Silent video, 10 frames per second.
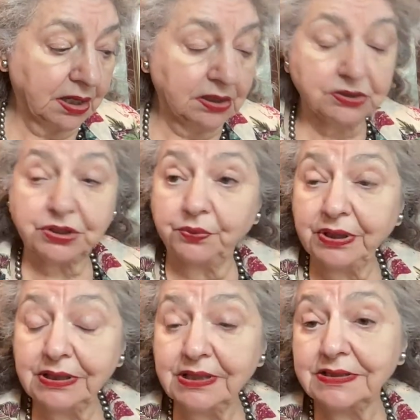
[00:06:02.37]
So
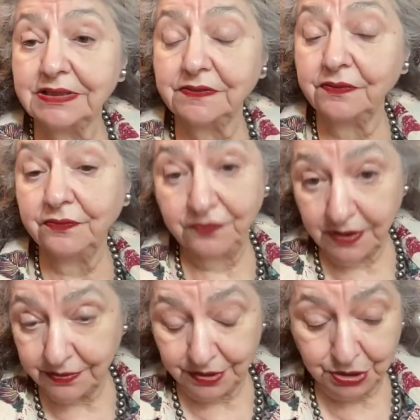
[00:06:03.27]
in this
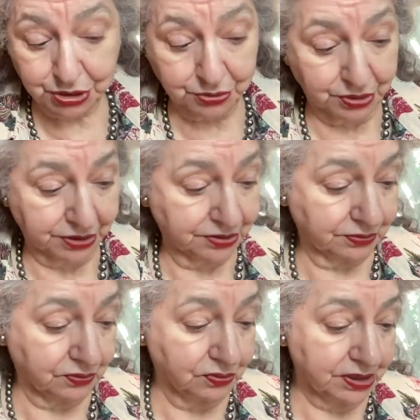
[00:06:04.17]
very short
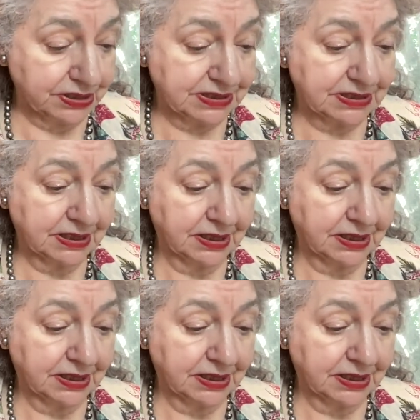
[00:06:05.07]
course,